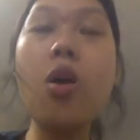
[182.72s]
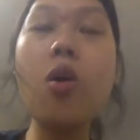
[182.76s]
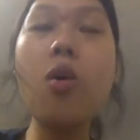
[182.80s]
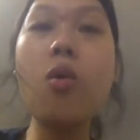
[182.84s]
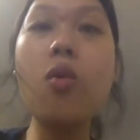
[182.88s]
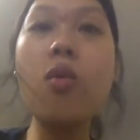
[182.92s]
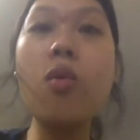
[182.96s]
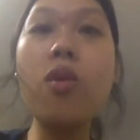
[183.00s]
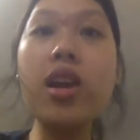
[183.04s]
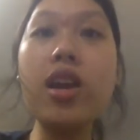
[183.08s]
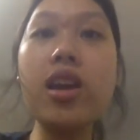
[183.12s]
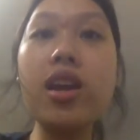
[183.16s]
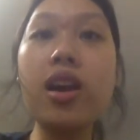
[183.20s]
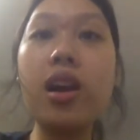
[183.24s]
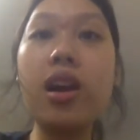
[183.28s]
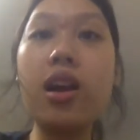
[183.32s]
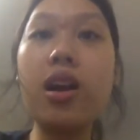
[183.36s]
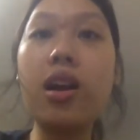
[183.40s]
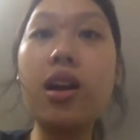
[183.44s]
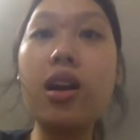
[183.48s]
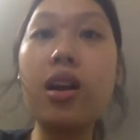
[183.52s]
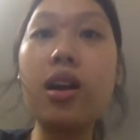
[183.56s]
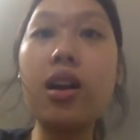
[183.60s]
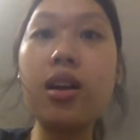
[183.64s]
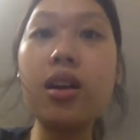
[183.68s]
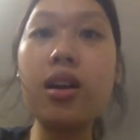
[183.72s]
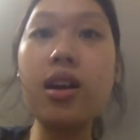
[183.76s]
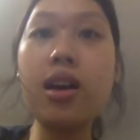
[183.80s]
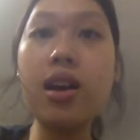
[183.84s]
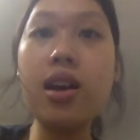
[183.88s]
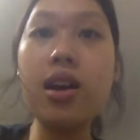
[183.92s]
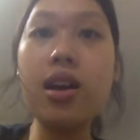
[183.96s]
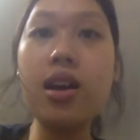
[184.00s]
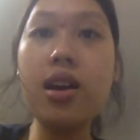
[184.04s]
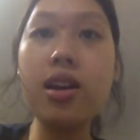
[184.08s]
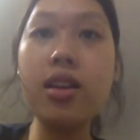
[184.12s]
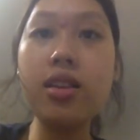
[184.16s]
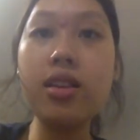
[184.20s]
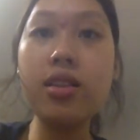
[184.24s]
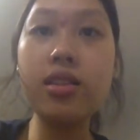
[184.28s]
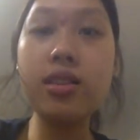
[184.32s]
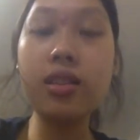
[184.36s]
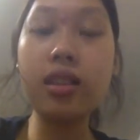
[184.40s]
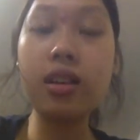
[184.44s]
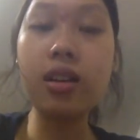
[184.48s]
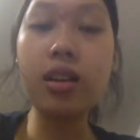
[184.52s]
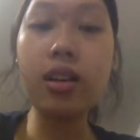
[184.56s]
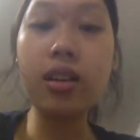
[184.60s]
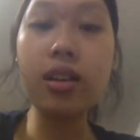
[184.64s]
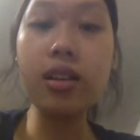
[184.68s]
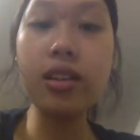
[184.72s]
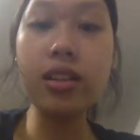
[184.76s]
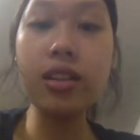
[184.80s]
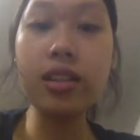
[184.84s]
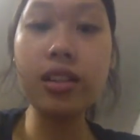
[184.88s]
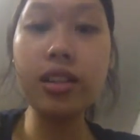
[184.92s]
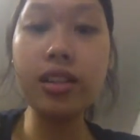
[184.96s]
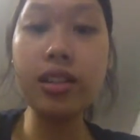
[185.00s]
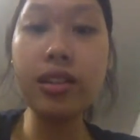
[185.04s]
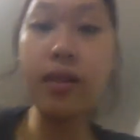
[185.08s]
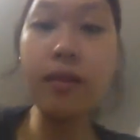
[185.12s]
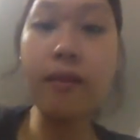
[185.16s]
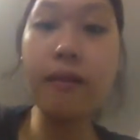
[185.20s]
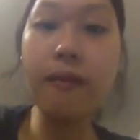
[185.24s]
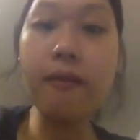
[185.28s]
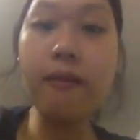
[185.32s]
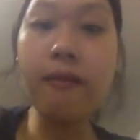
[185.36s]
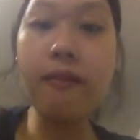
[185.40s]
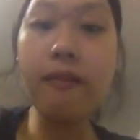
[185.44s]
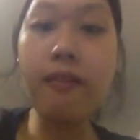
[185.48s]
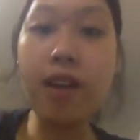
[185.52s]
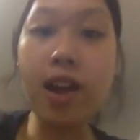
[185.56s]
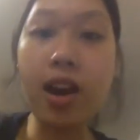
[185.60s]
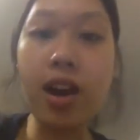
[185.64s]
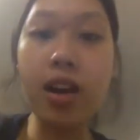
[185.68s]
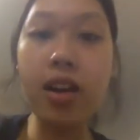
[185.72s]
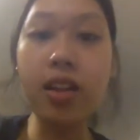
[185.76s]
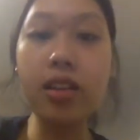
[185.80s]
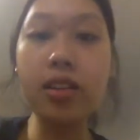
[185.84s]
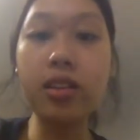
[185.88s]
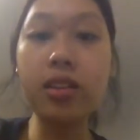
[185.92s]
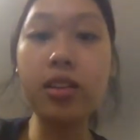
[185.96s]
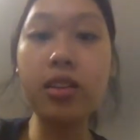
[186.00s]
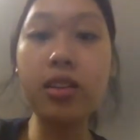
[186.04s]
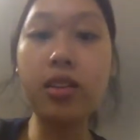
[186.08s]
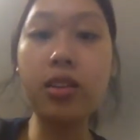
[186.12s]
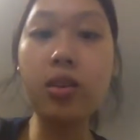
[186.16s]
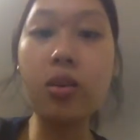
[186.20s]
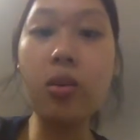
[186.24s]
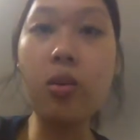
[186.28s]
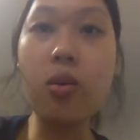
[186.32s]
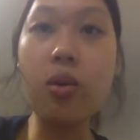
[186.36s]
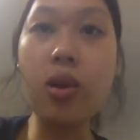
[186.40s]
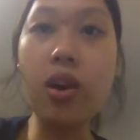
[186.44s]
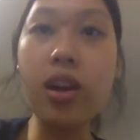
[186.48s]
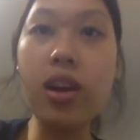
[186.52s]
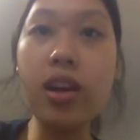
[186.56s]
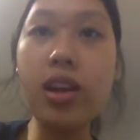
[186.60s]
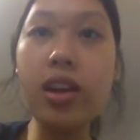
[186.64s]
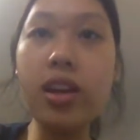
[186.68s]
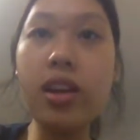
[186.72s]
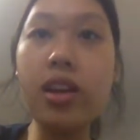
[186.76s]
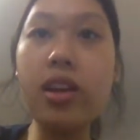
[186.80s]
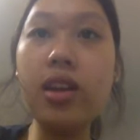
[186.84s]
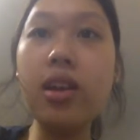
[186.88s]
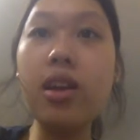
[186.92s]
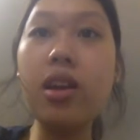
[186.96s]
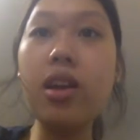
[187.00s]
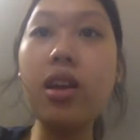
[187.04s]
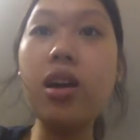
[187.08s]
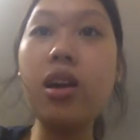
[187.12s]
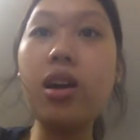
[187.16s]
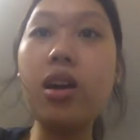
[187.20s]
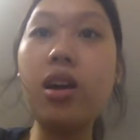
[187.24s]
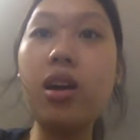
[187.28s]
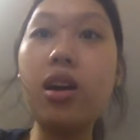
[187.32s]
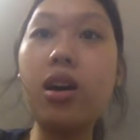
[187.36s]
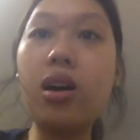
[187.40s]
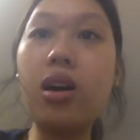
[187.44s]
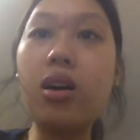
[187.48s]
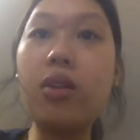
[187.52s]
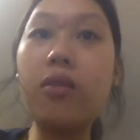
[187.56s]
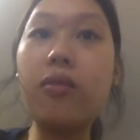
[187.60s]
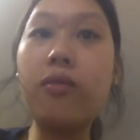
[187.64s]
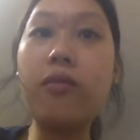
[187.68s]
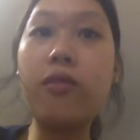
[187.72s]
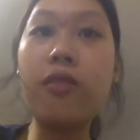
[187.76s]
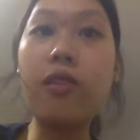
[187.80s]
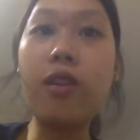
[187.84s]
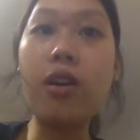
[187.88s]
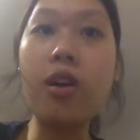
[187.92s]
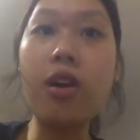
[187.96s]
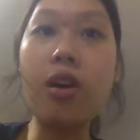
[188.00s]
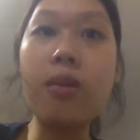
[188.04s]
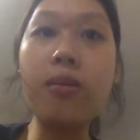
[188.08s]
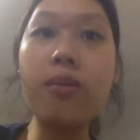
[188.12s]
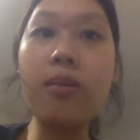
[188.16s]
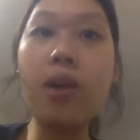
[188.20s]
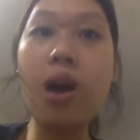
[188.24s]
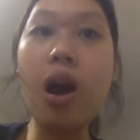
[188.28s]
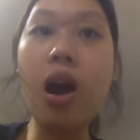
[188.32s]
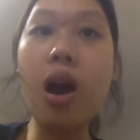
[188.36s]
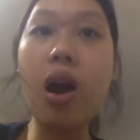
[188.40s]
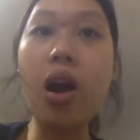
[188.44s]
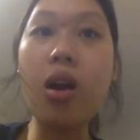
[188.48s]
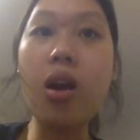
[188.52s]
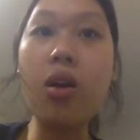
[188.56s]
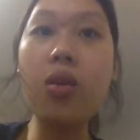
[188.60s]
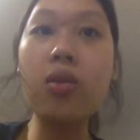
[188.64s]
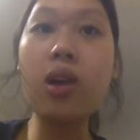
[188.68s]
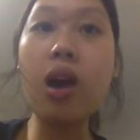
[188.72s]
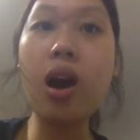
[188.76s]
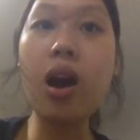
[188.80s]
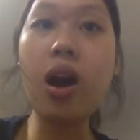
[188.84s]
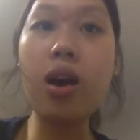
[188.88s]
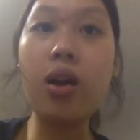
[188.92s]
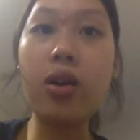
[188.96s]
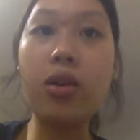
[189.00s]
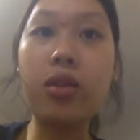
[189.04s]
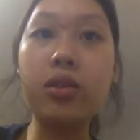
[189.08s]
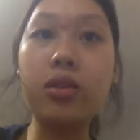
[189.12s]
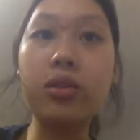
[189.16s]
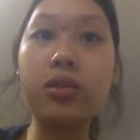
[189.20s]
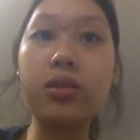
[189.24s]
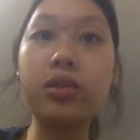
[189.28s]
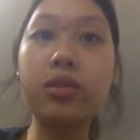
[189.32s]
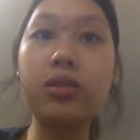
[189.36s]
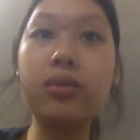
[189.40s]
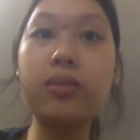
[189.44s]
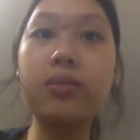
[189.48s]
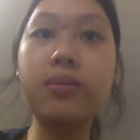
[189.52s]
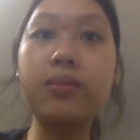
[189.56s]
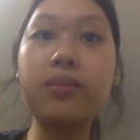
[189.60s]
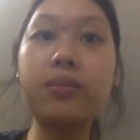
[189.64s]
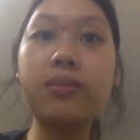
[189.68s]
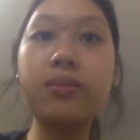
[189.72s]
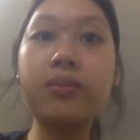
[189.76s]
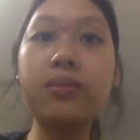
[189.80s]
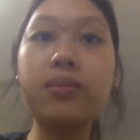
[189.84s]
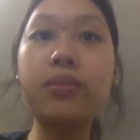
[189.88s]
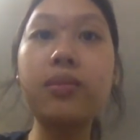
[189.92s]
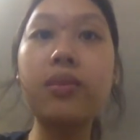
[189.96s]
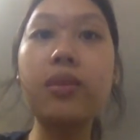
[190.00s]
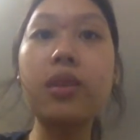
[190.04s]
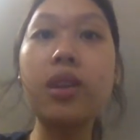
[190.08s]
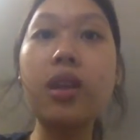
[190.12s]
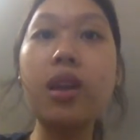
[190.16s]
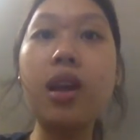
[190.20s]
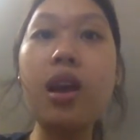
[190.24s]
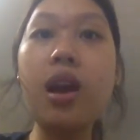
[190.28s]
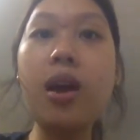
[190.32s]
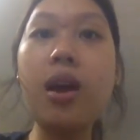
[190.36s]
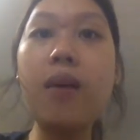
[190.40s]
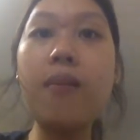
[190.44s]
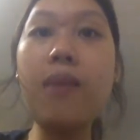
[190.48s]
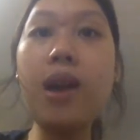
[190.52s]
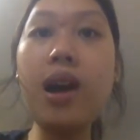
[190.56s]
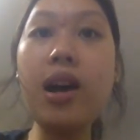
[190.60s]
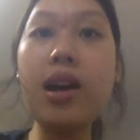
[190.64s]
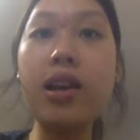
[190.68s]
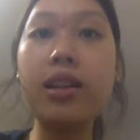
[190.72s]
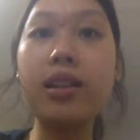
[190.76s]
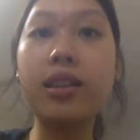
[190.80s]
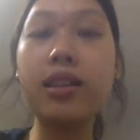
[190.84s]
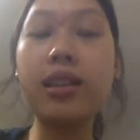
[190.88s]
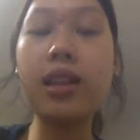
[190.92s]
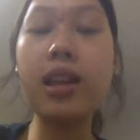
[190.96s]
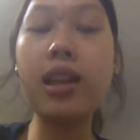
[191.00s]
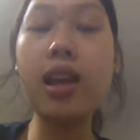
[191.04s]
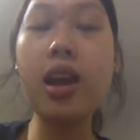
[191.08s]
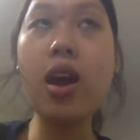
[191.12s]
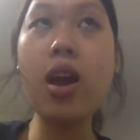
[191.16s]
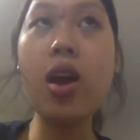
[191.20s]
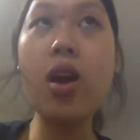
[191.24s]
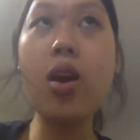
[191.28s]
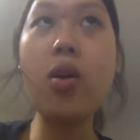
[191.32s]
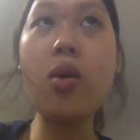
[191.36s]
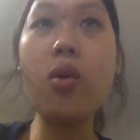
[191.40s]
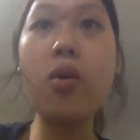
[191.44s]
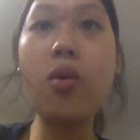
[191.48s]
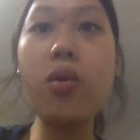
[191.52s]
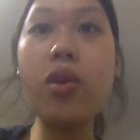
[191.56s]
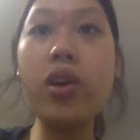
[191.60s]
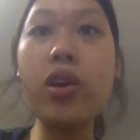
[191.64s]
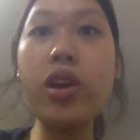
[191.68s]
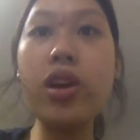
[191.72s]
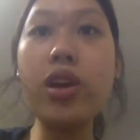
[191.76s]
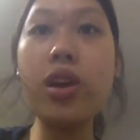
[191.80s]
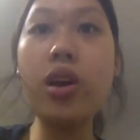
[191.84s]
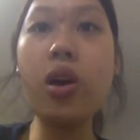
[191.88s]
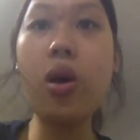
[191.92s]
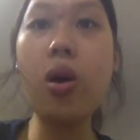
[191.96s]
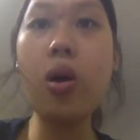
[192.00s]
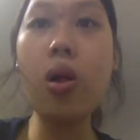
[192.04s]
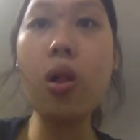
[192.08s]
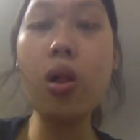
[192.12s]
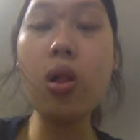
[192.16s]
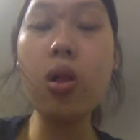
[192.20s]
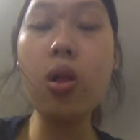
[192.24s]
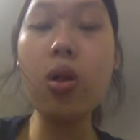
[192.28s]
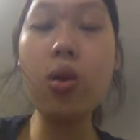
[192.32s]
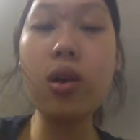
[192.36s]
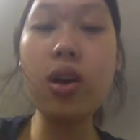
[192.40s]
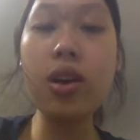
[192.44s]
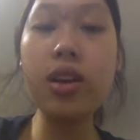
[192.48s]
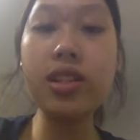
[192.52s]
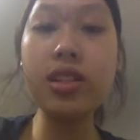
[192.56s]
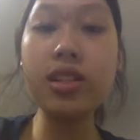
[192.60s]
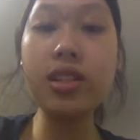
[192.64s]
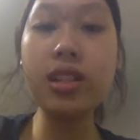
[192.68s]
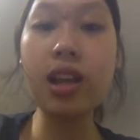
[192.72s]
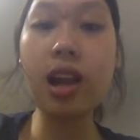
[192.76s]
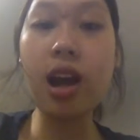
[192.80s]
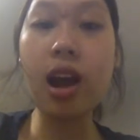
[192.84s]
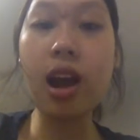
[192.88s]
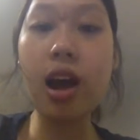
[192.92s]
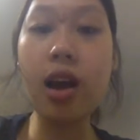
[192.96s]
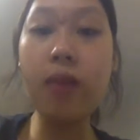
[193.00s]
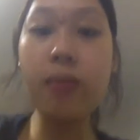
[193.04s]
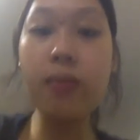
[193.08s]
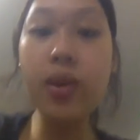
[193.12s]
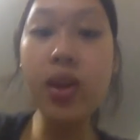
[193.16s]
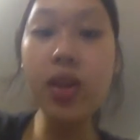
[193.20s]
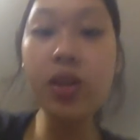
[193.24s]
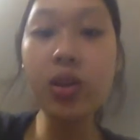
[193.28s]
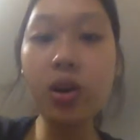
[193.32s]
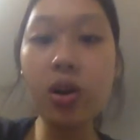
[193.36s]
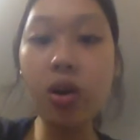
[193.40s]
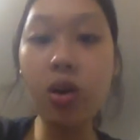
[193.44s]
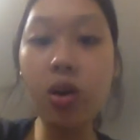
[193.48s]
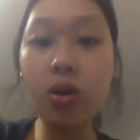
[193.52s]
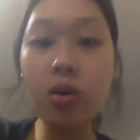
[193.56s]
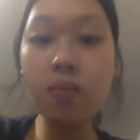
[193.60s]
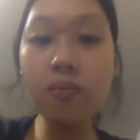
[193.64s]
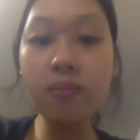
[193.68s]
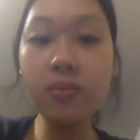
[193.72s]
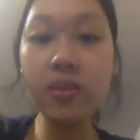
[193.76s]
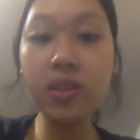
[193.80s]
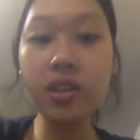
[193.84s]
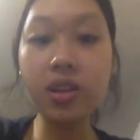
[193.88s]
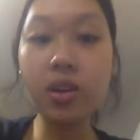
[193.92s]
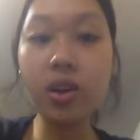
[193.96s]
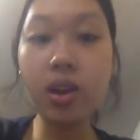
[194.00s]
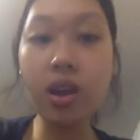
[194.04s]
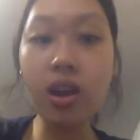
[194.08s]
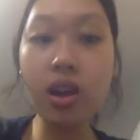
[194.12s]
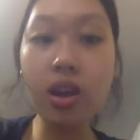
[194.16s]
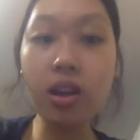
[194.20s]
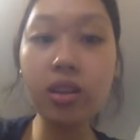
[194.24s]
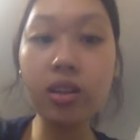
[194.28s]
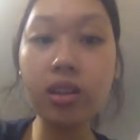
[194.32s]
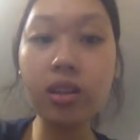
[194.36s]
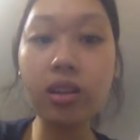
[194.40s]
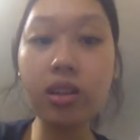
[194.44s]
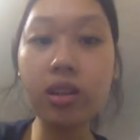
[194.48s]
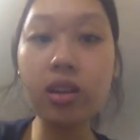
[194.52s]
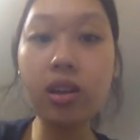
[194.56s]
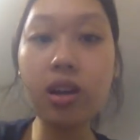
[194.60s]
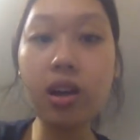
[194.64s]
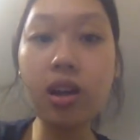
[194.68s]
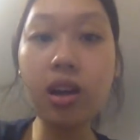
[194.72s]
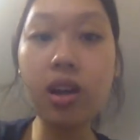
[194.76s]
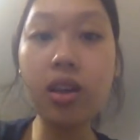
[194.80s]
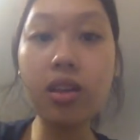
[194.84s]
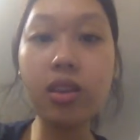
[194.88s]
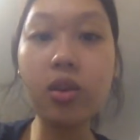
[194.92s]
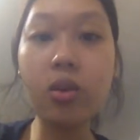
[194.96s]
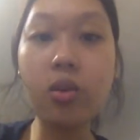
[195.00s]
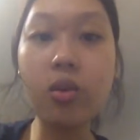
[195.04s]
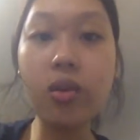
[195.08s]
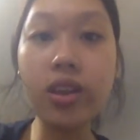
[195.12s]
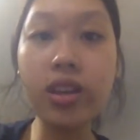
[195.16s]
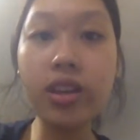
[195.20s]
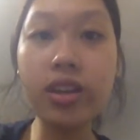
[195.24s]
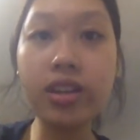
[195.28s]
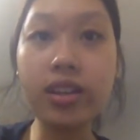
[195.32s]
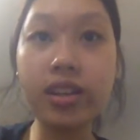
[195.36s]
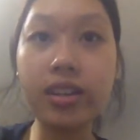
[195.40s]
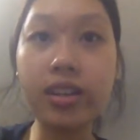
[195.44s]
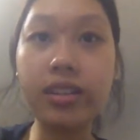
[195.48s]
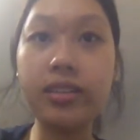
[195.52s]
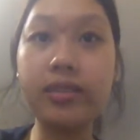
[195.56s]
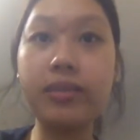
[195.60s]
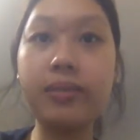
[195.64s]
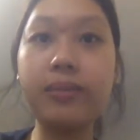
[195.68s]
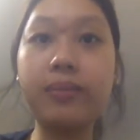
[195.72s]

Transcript: We are study far away from our house, but we always come back home together at the weekend.